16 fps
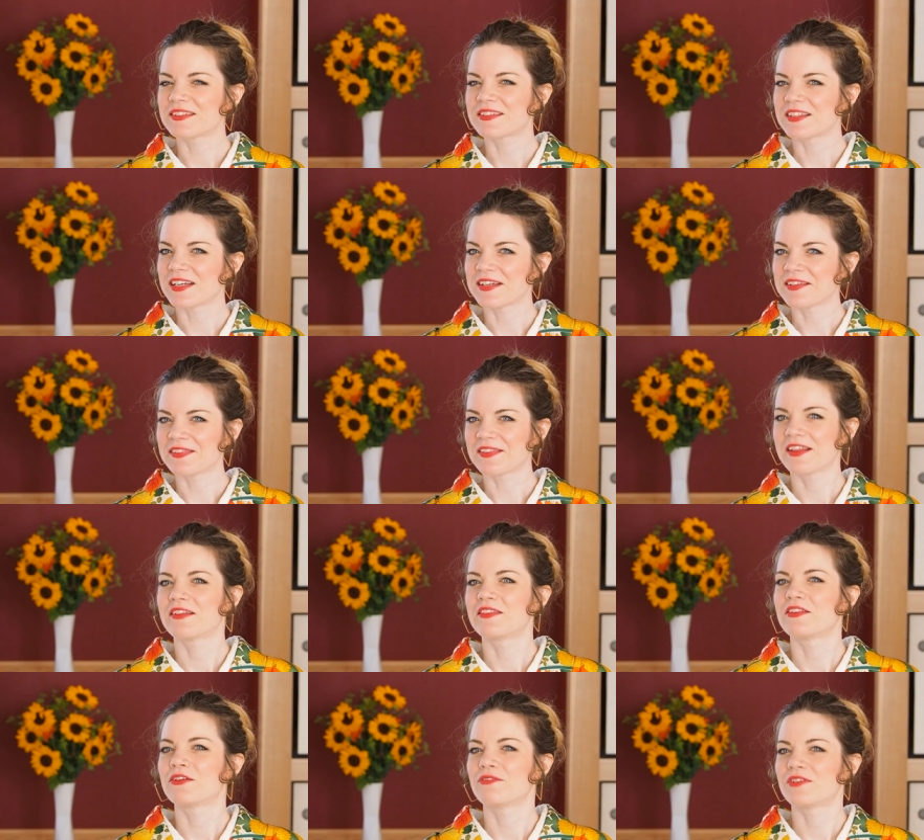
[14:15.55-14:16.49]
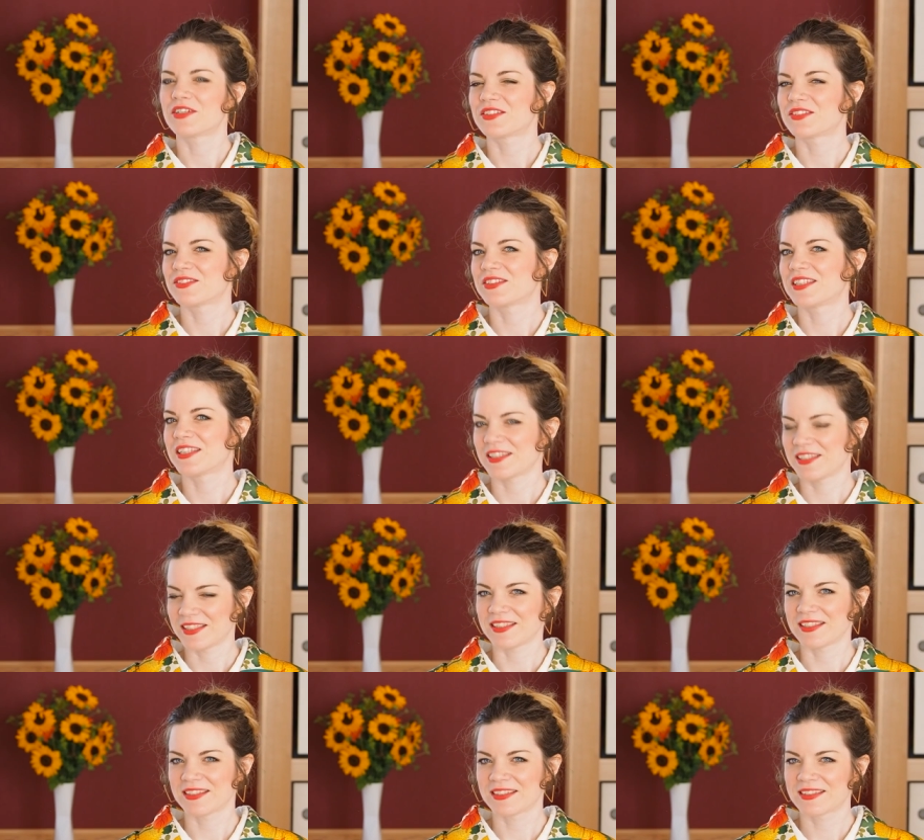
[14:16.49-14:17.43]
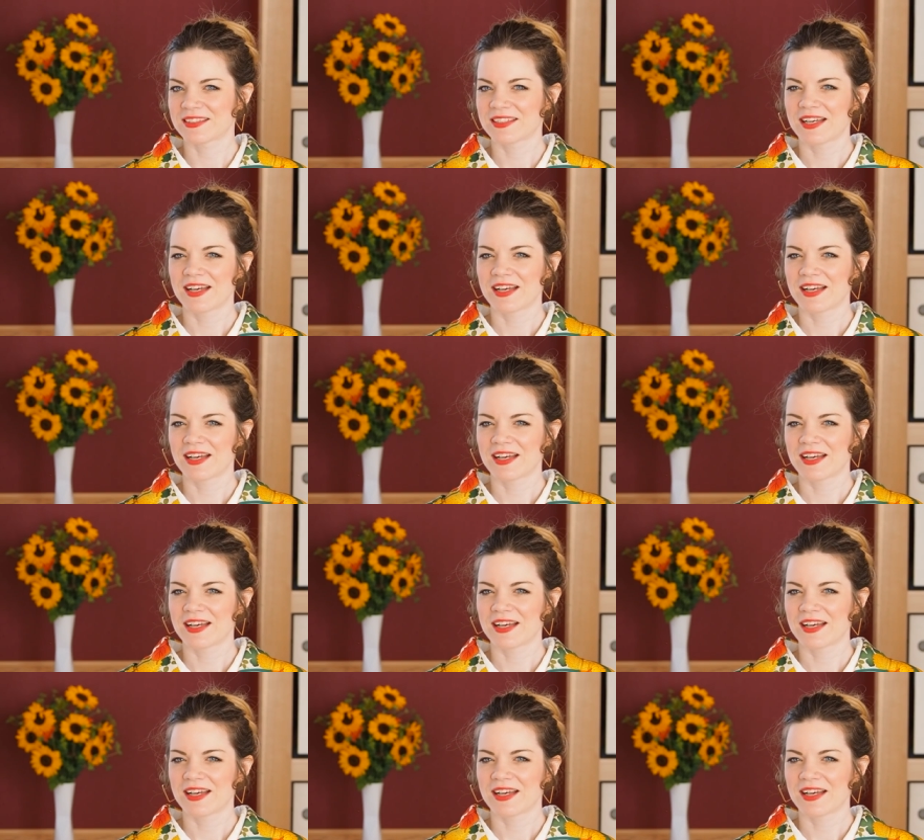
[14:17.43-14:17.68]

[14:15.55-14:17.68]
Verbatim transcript: than the Western techniques.